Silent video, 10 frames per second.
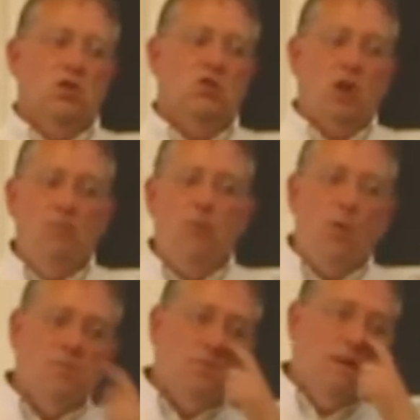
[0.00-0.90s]
some
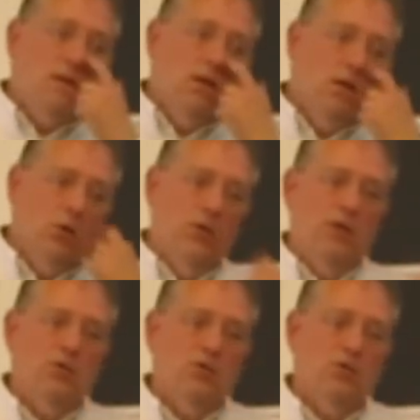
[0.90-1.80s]
forms of mental
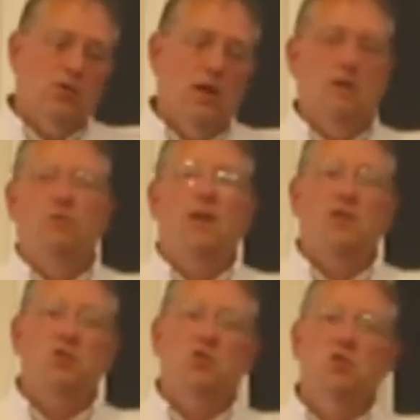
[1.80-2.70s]
illness an
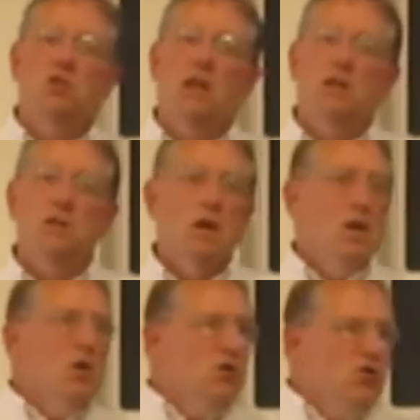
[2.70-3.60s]
infectious disease.
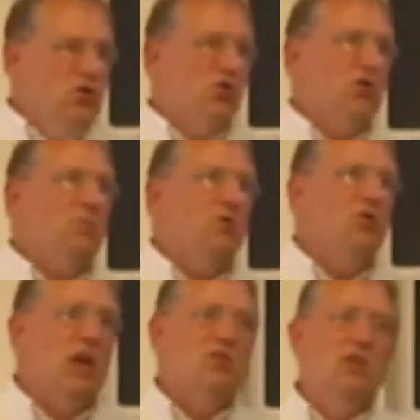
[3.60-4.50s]
So there's some
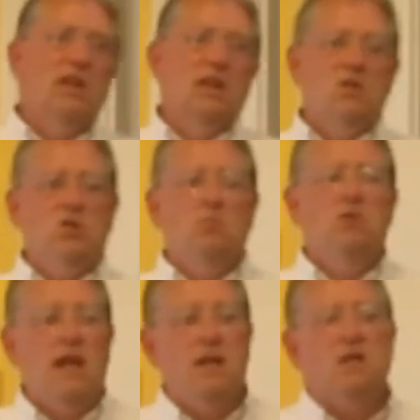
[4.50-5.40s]
suggestion, and there's some
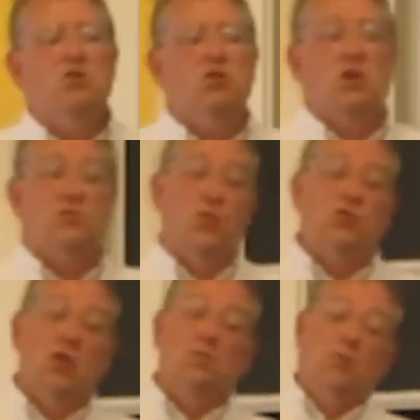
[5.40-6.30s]
data that suggests, for
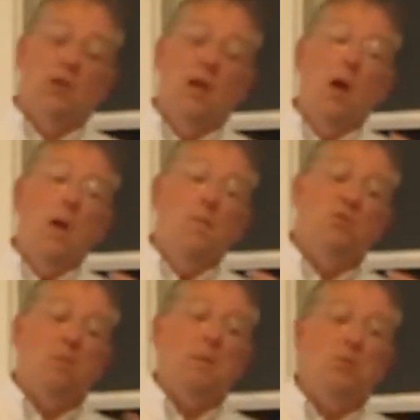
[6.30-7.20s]
example, that
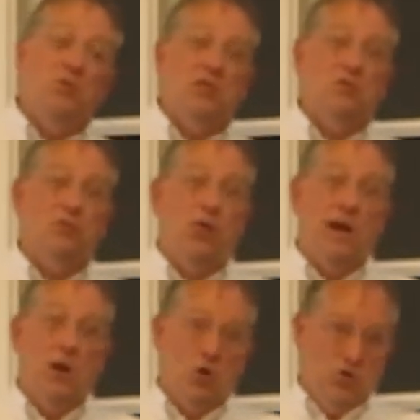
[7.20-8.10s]
some people with
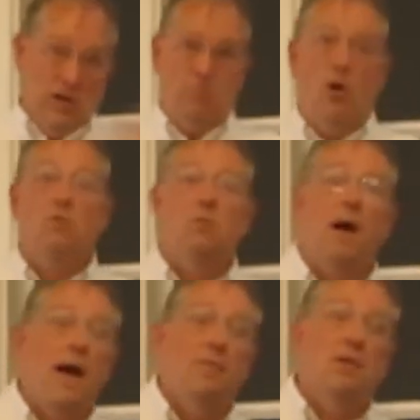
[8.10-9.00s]
schizophrenia are tipped over
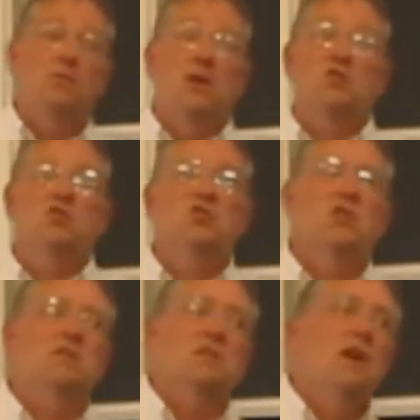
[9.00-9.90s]
by having infectious
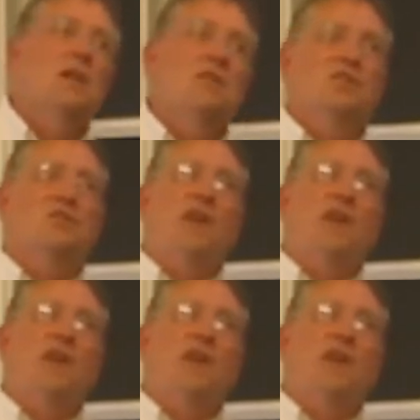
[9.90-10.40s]
diseases. There's a